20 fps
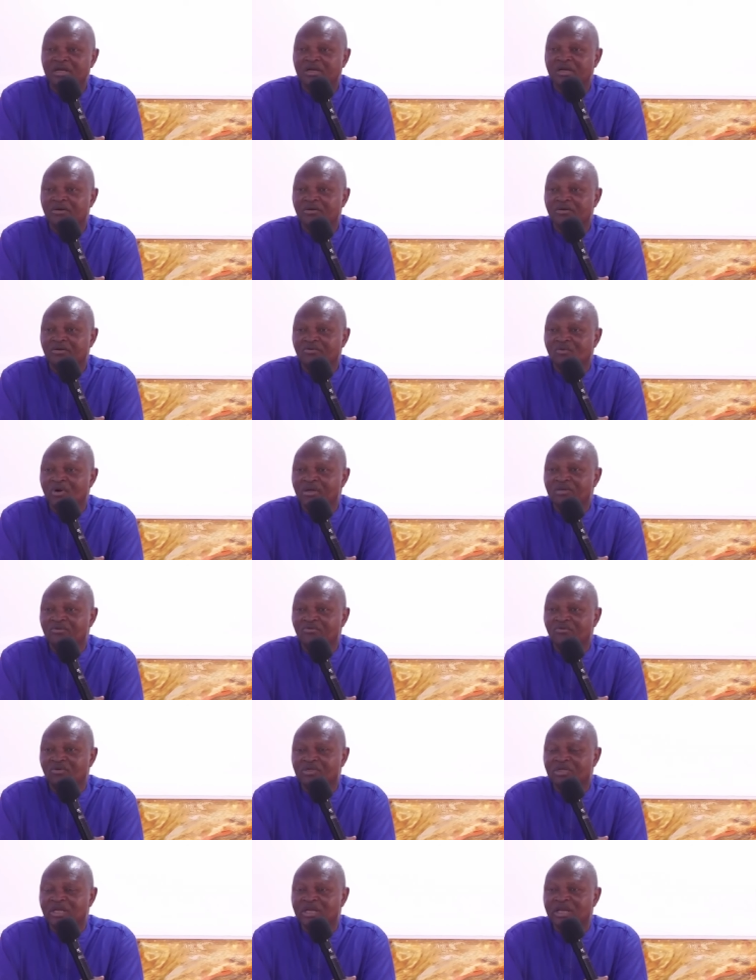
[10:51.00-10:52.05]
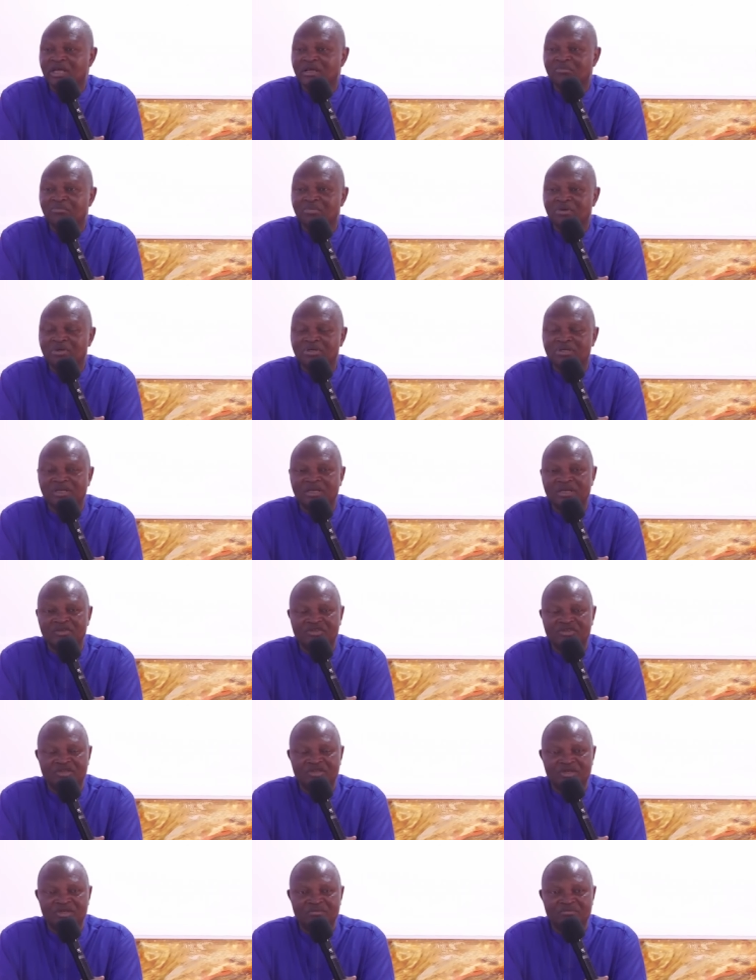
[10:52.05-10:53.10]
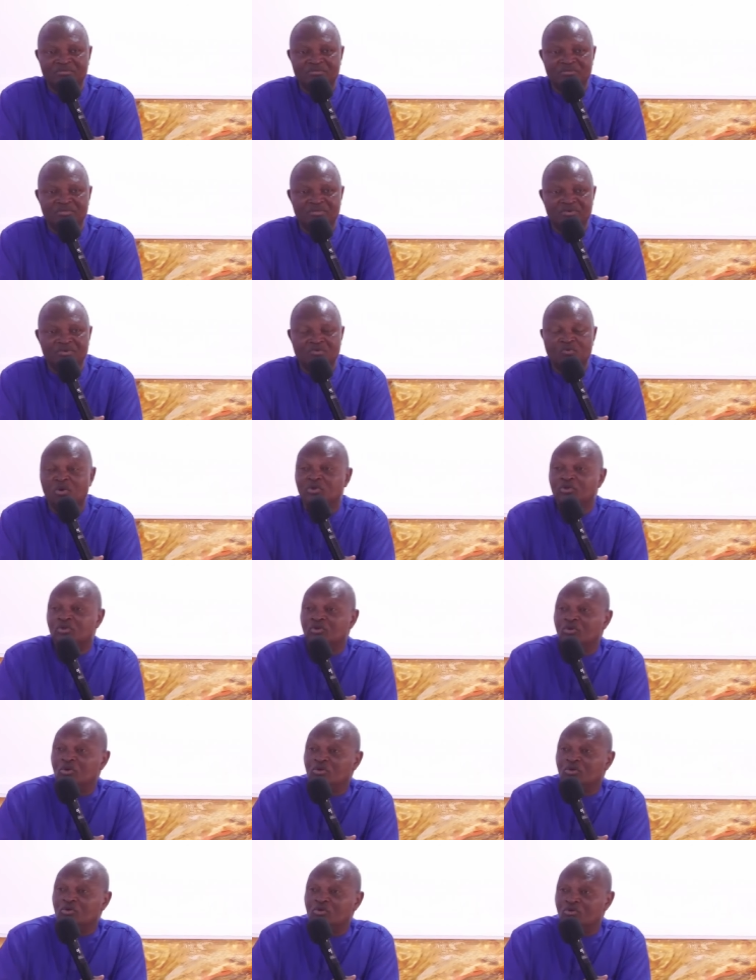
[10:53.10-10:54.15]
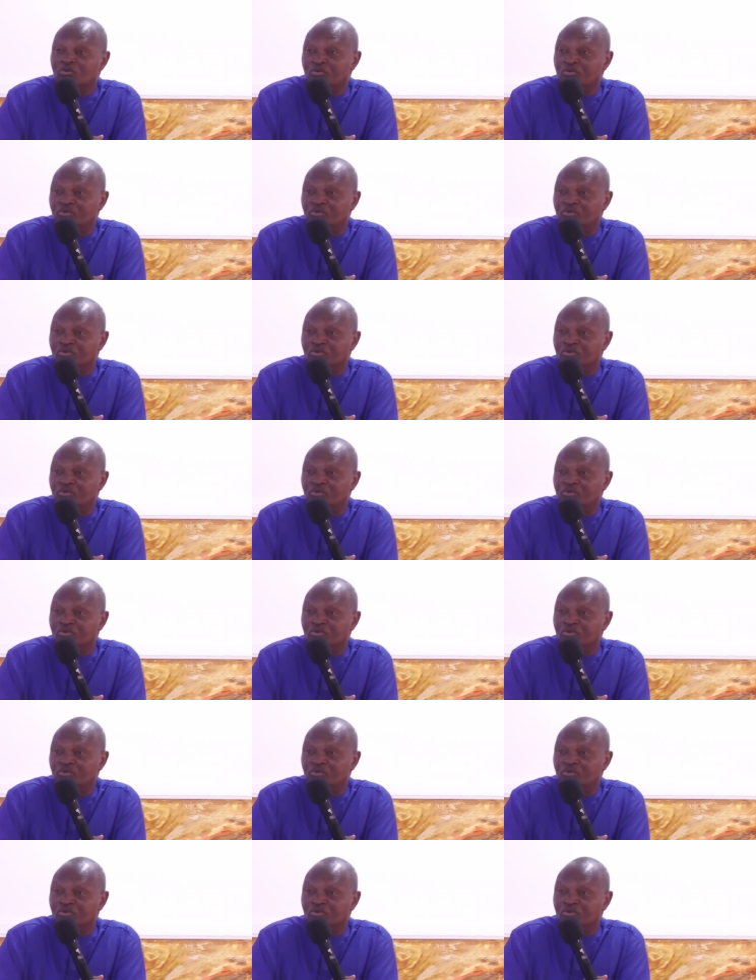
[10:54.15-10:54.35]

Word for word: What was labeled against him was not true.